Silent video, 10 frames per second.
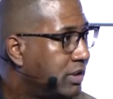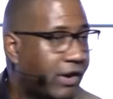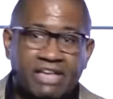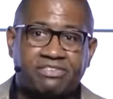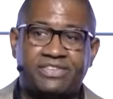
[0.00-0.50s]

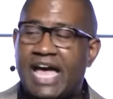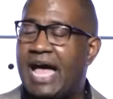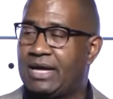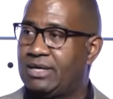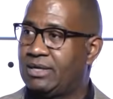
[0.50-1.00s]
They'll get
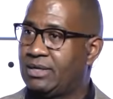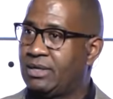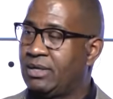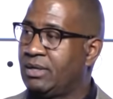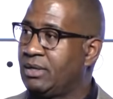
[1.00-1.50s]
stuck.
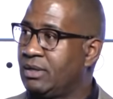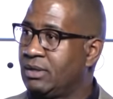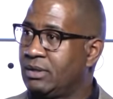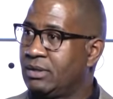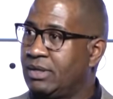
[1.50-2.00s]

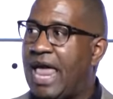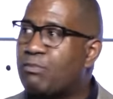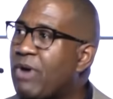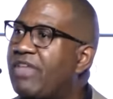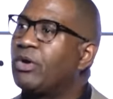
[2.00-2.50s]
And
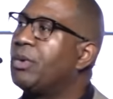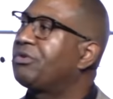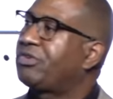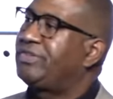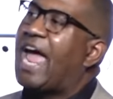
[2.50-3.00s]
that brother will
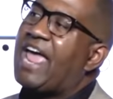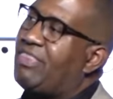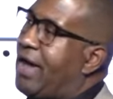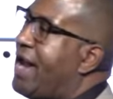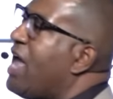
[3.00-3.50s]
stay
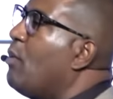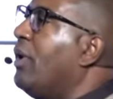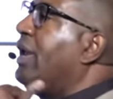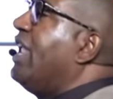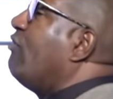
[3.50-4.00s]
there. He
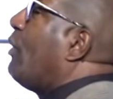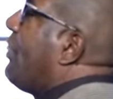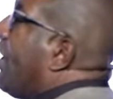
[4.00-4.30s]
will live